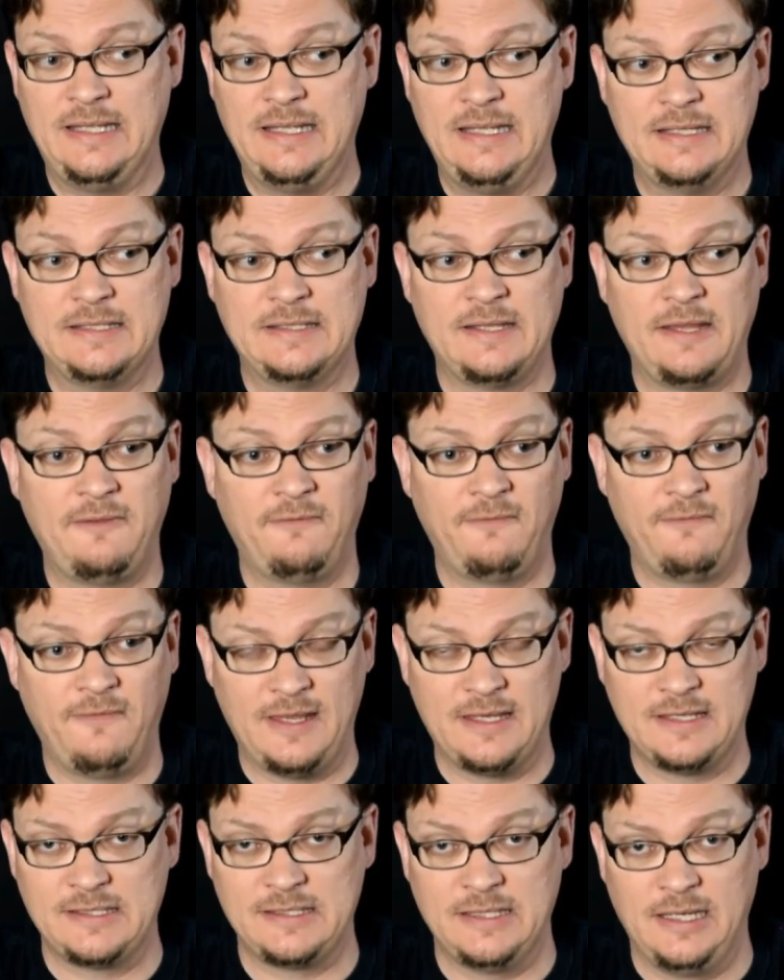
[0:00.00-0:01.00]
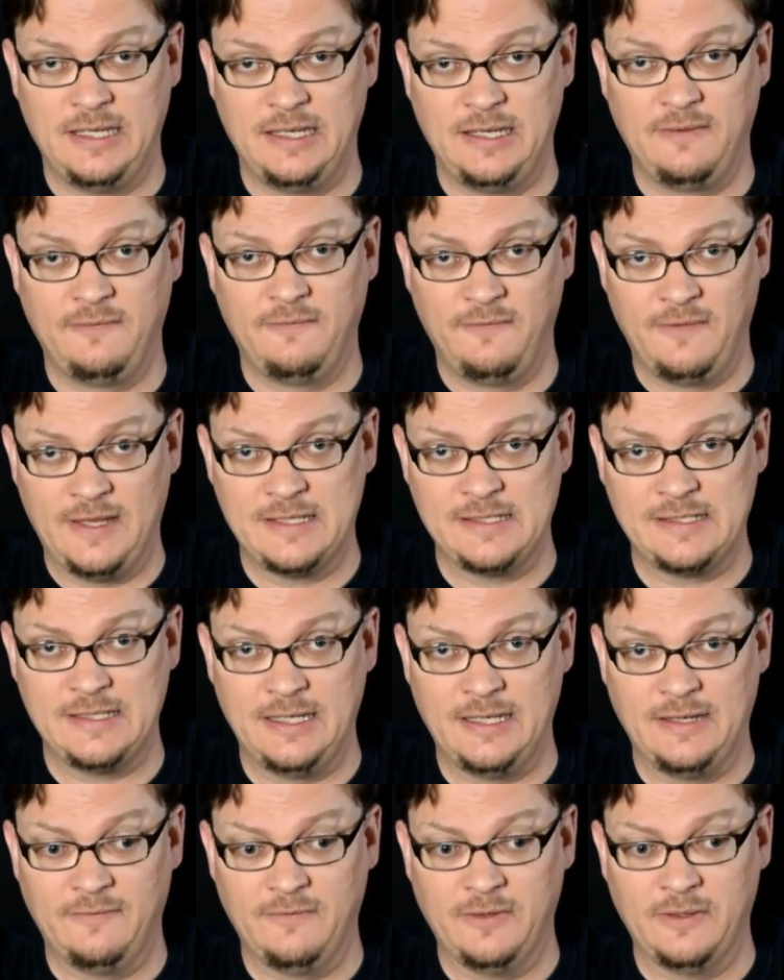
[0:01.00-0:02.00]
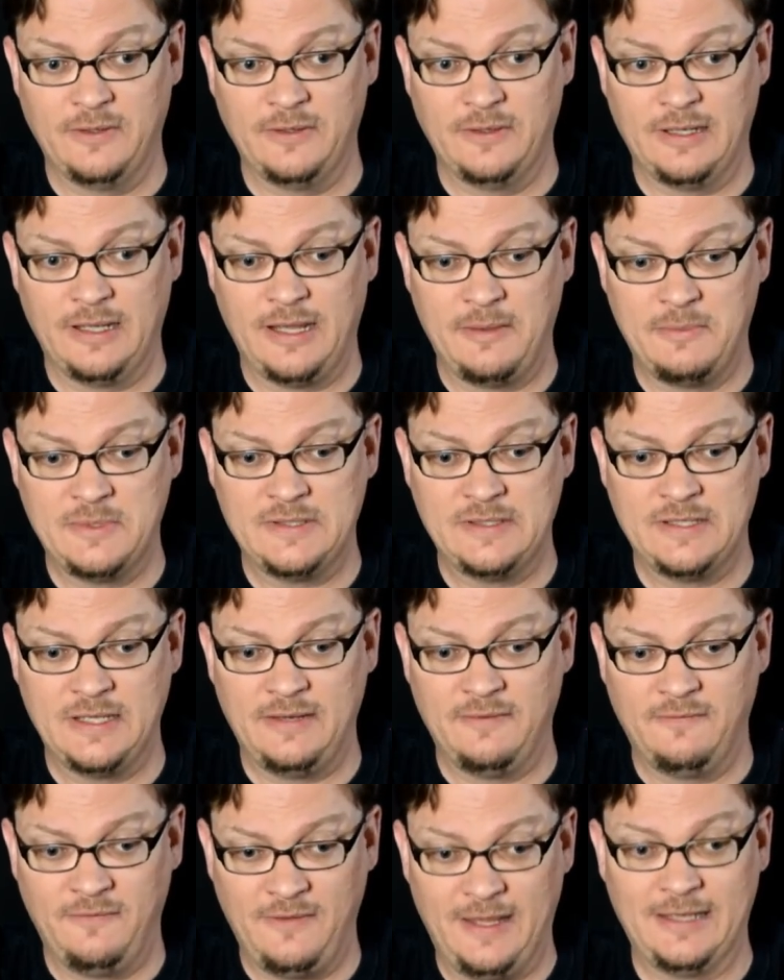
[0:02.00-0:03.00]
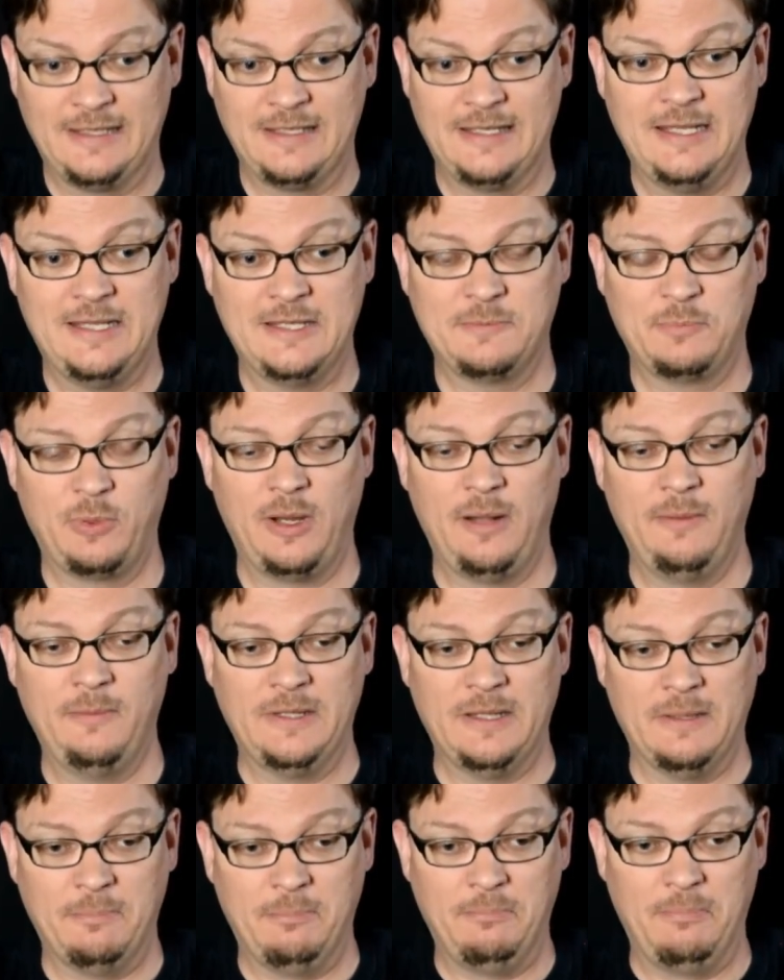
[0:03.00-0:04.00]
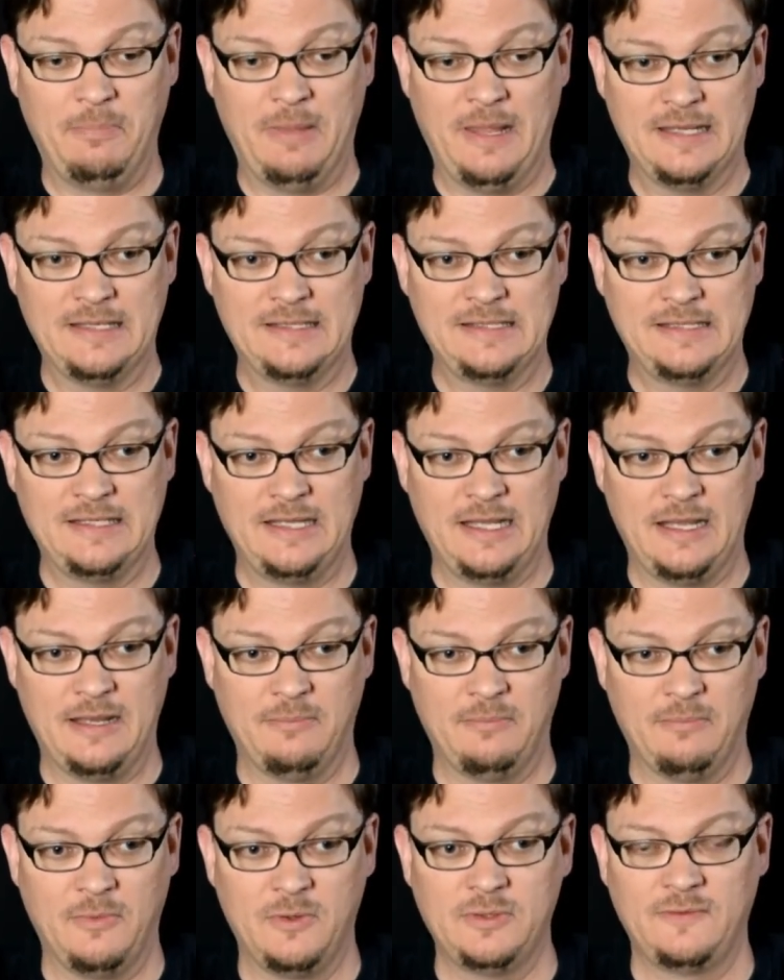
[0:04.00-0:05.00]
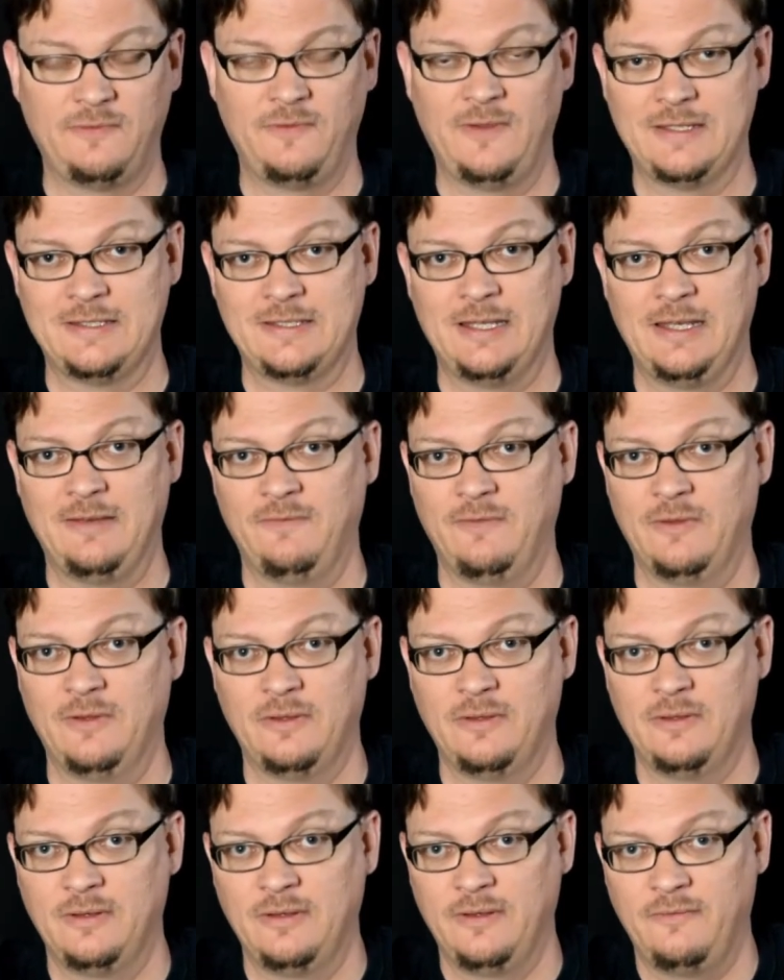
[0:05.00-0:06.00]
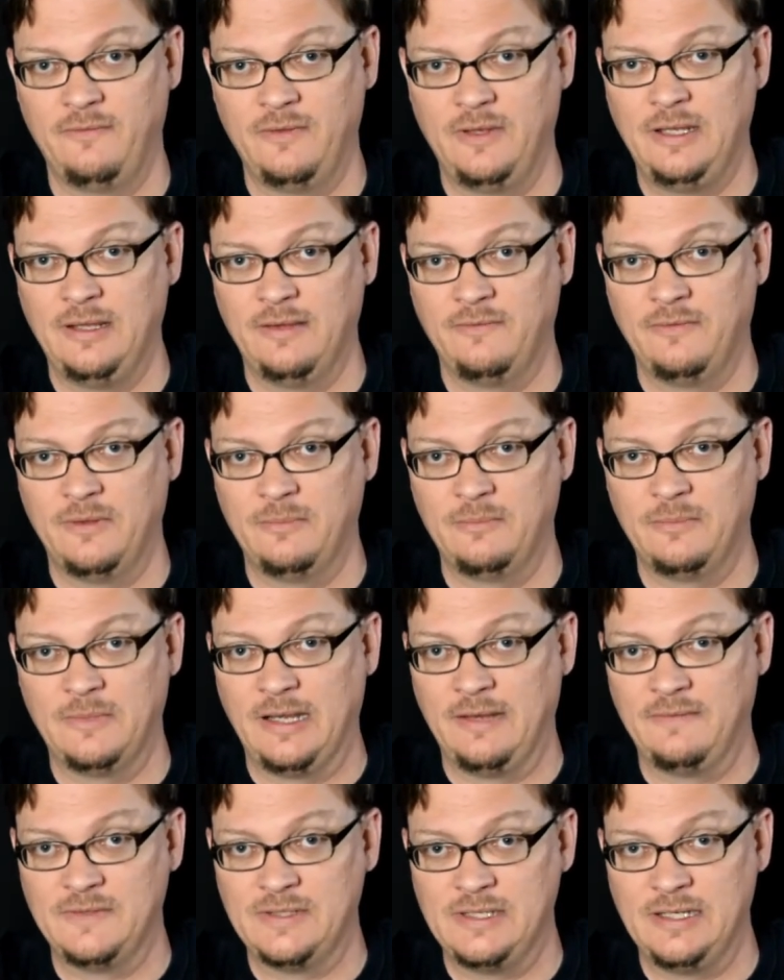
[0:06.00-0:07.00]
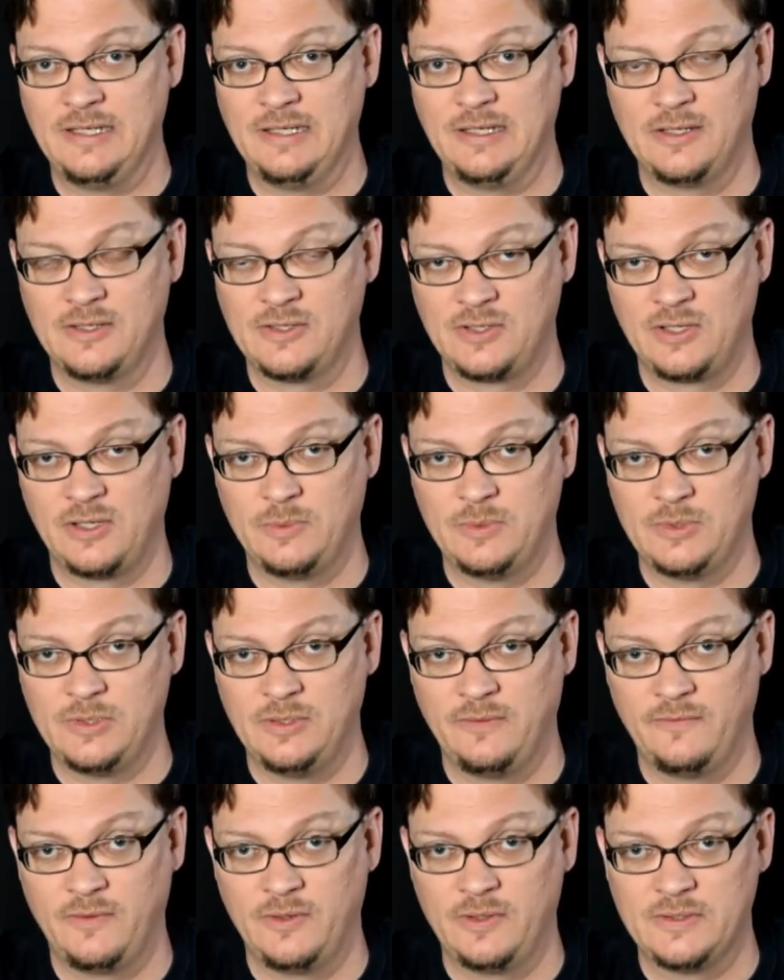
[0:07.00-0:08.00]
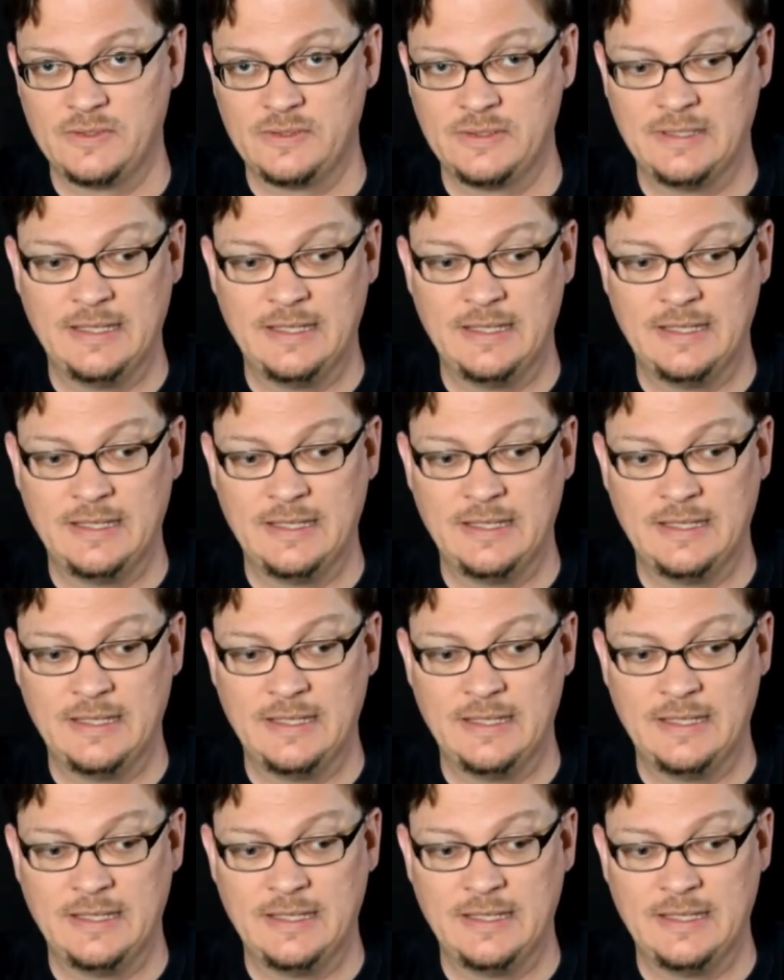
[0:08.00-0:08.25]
is a fascinating villain. I would say, in fact, he is probably the best and most fascinating villain of any of them that I've seen in the Star Wars universe.